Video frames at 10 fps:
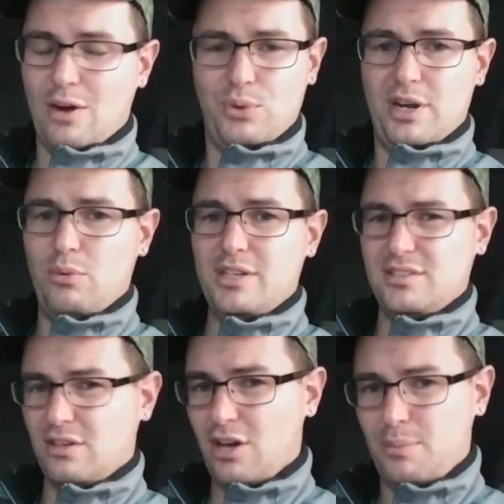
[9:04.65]
I went out
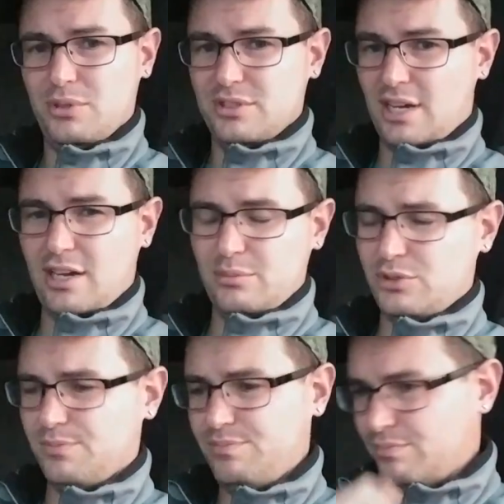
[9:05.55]
west a couple
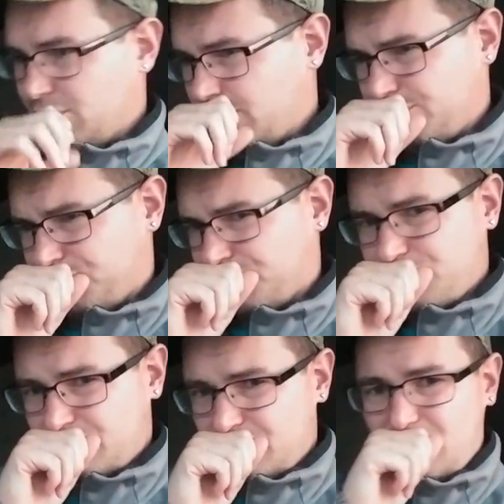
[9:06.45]
times,
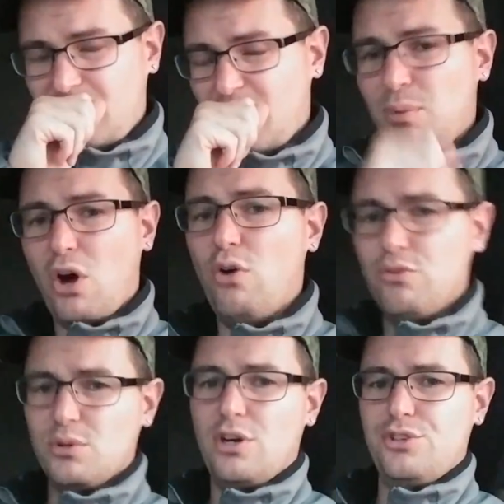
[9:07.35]
but
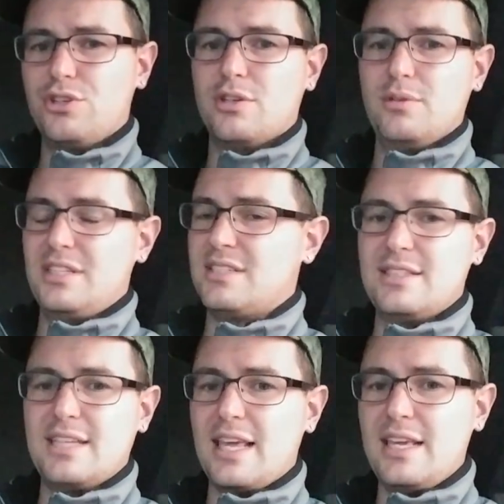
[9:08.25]
overall
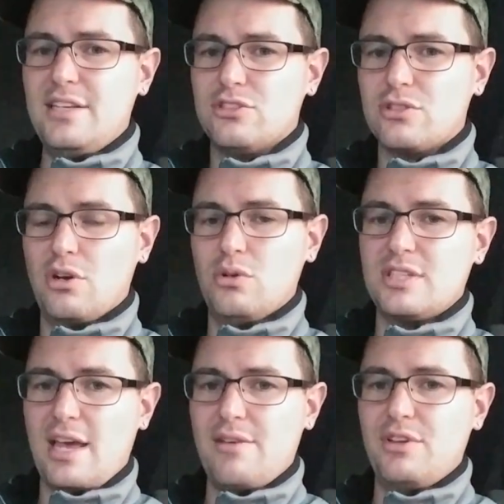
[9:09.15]
it's an East
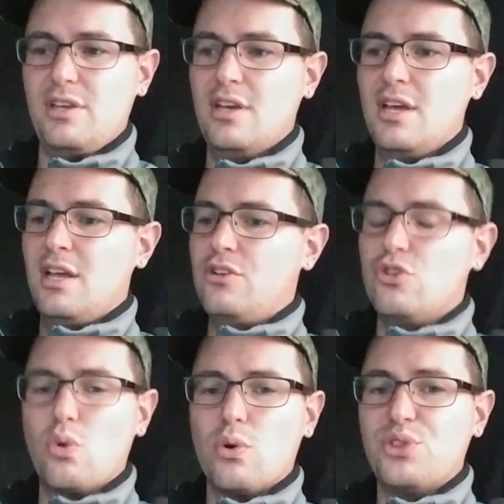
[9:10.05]
Coast heavy,
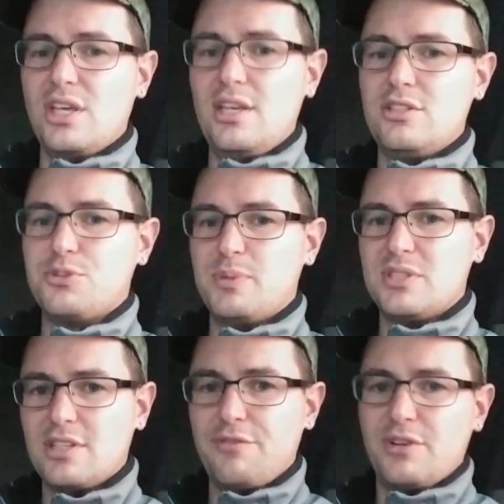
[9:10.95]
Northeast
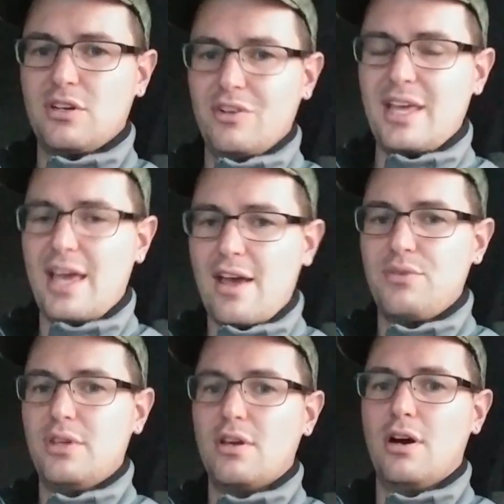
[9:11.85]
specifically
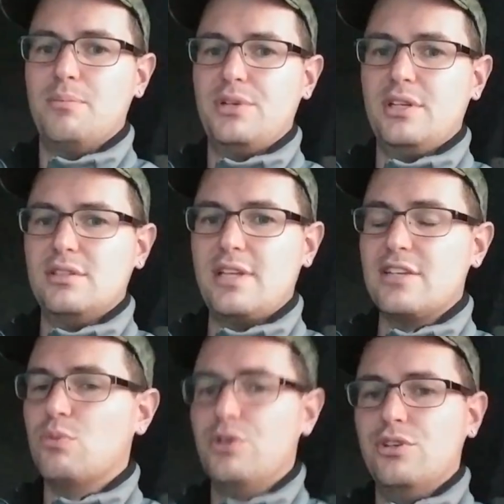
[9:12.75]
heavy company.
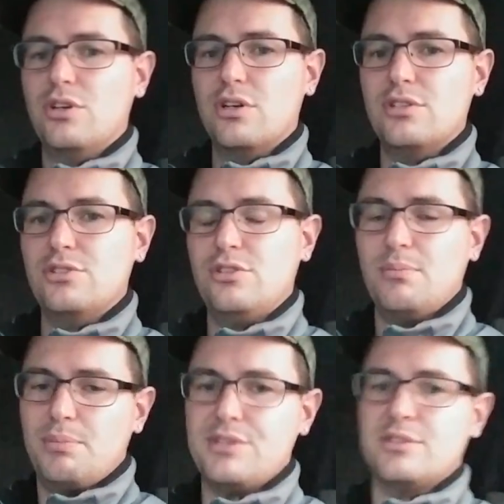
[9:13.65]
That's where you're gonna do
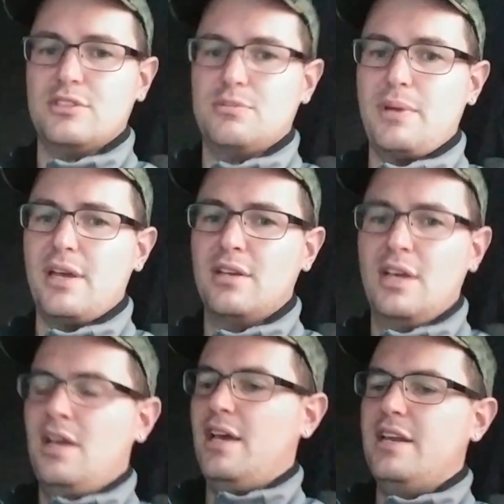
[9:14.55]
your business, man.
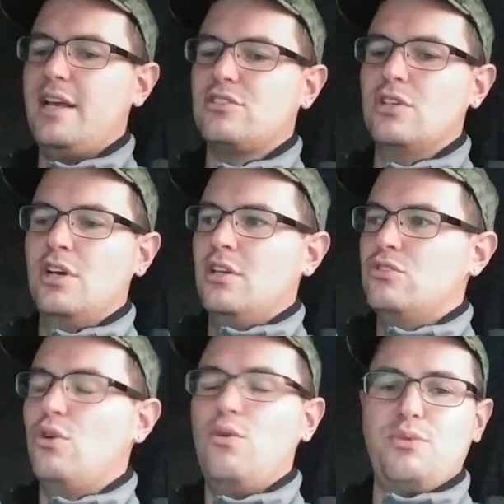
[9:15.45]
And that's
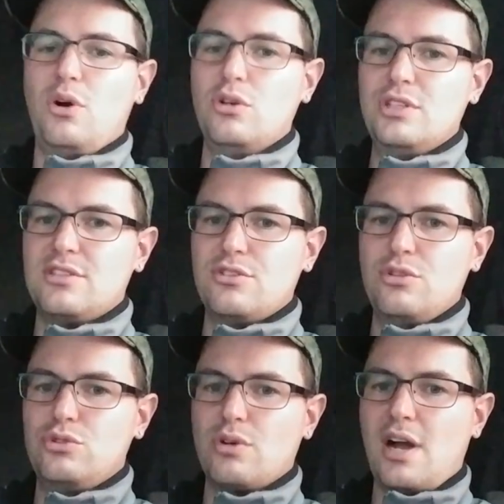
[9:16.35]
twofold as a
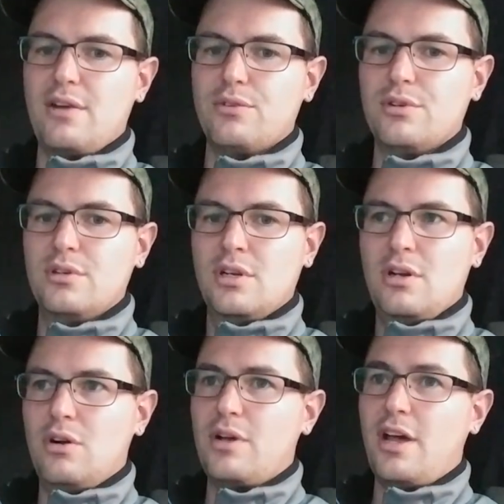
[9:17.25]
new driver,
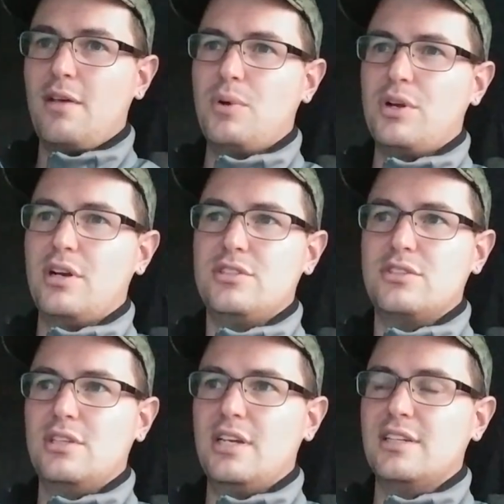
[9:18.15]
okay?
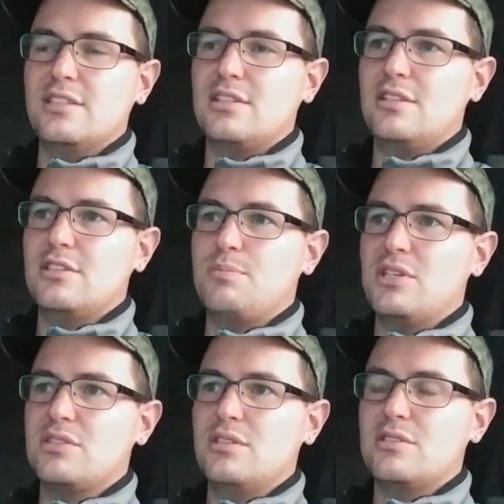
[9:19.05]
Because getting into this
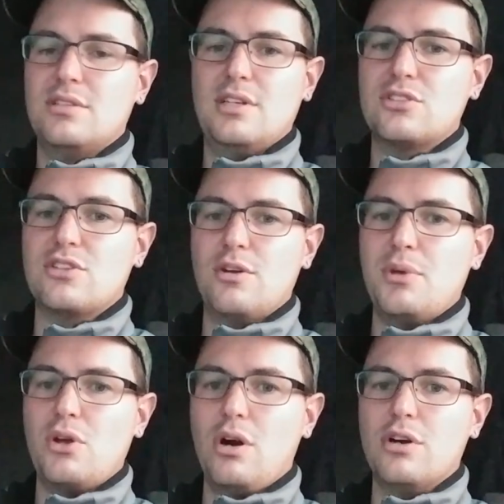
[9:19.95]
business, it's going to
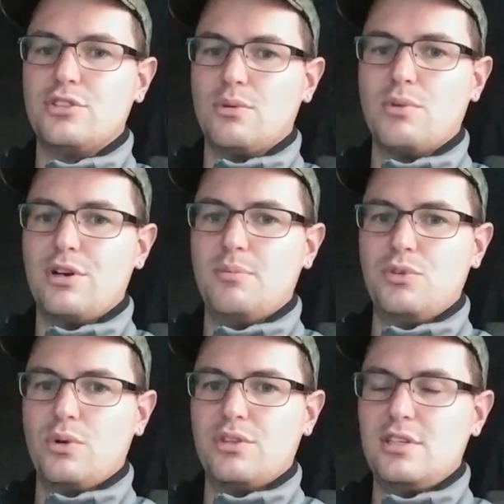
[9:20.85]
be hard to run up
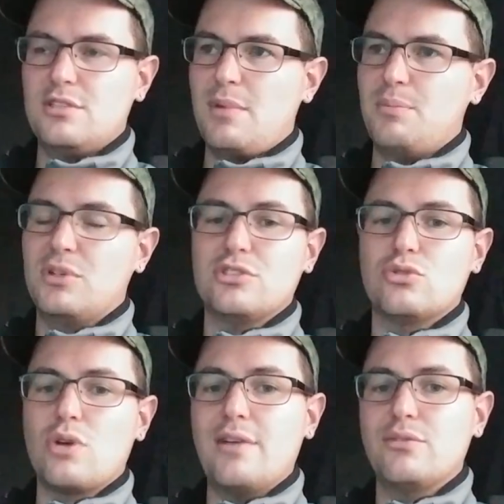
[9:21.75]
Northeast, man, because
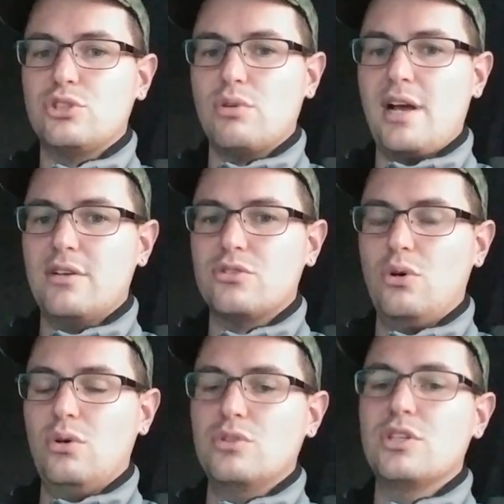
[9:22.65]
drivers are
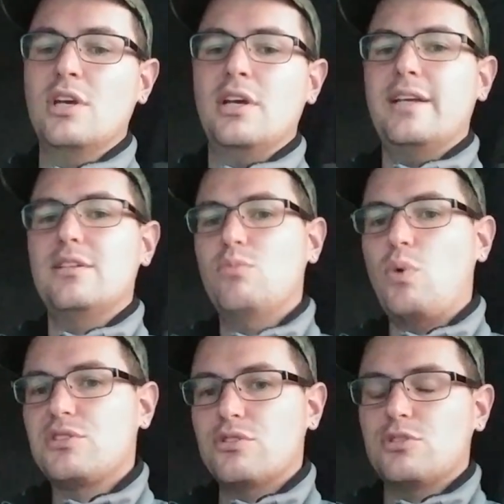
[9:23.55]
assholes, and
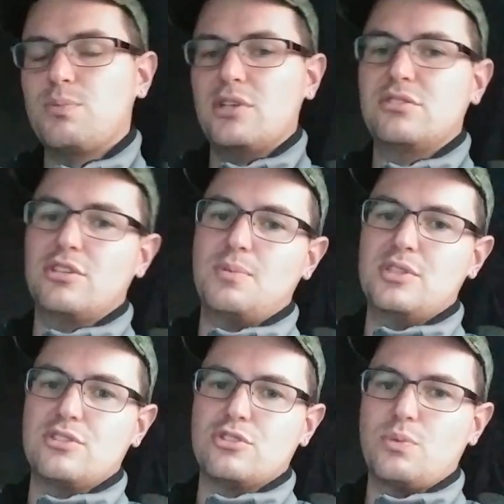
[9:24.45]
Western Express does
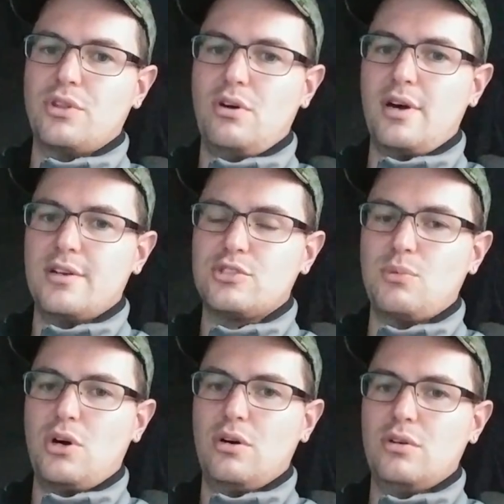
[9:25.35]
business with a lot of
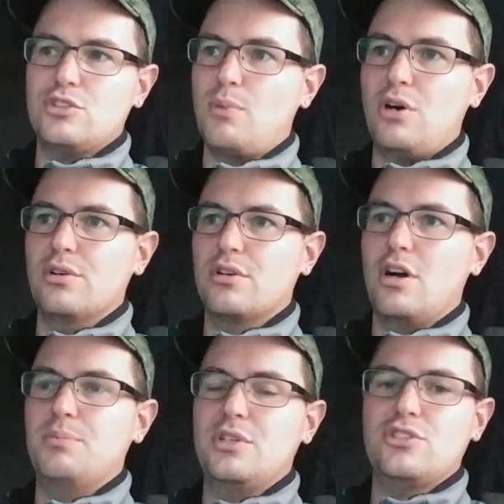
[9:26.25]
smaller
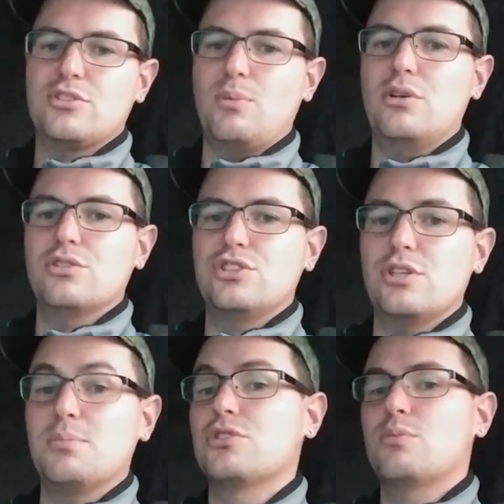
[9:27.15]
companies, smaller
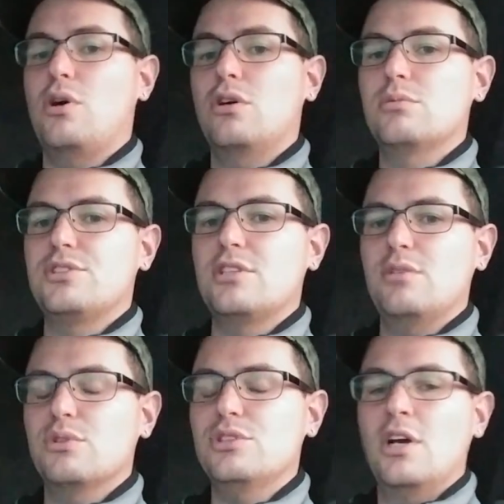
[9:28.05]
shippers, smaller
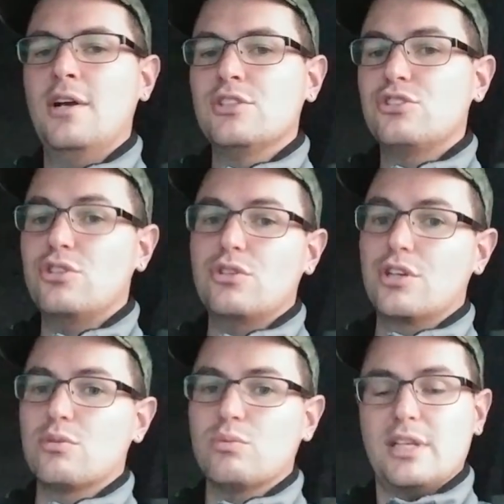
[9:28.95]
receivers. So you're
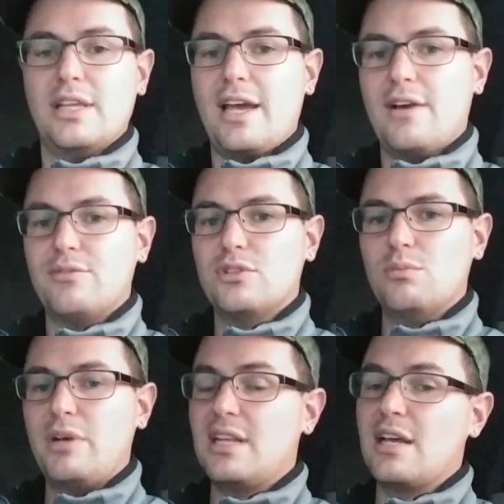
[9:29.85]
going to really have to,
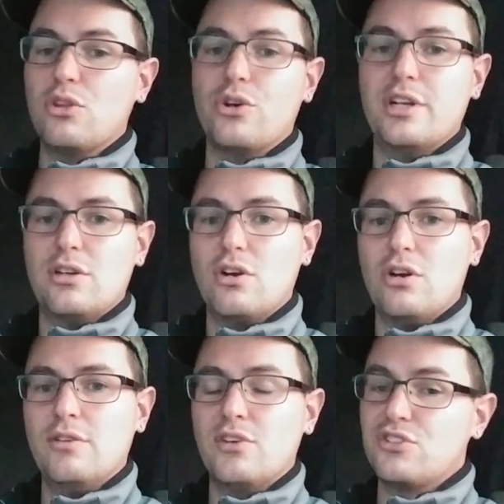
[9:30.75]
man, that learning
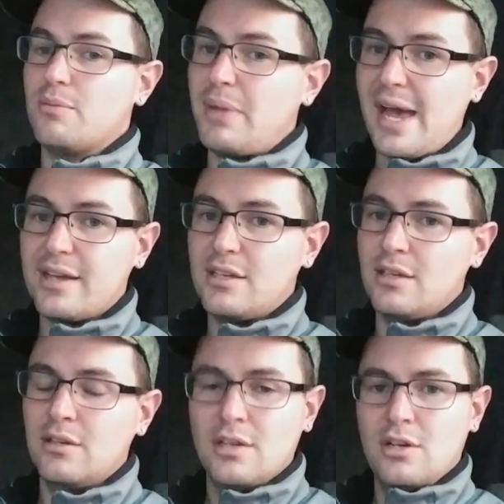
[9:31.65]
curve on your
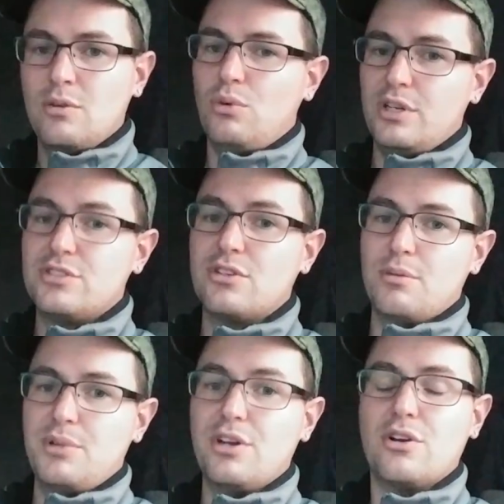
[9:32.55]
backing, well, it's
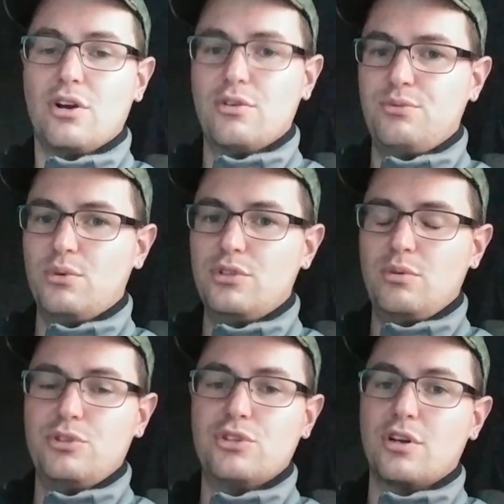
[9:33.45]
going to be a curve for
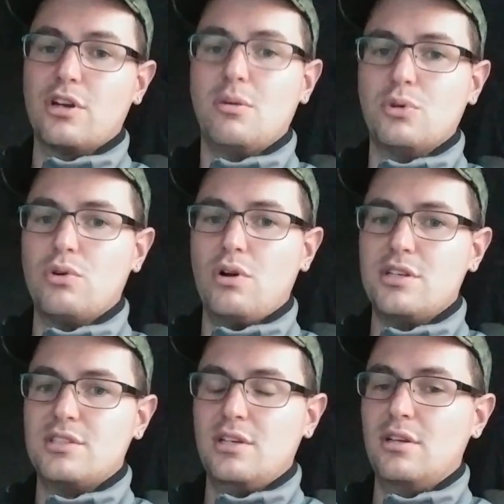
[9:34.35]
you, and you're going to come
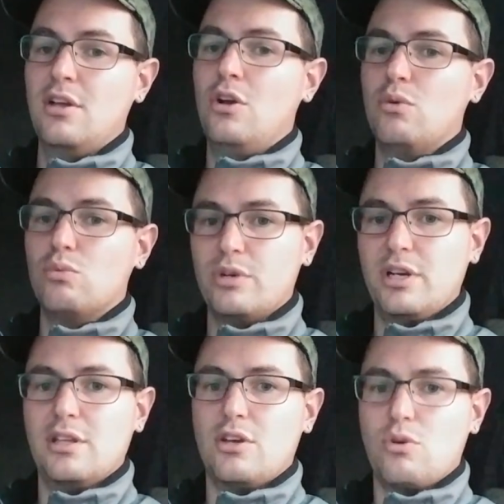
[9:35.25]
across it
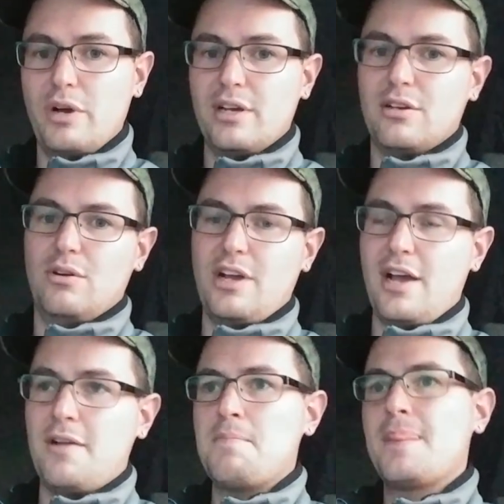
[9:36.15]
really quick, okay?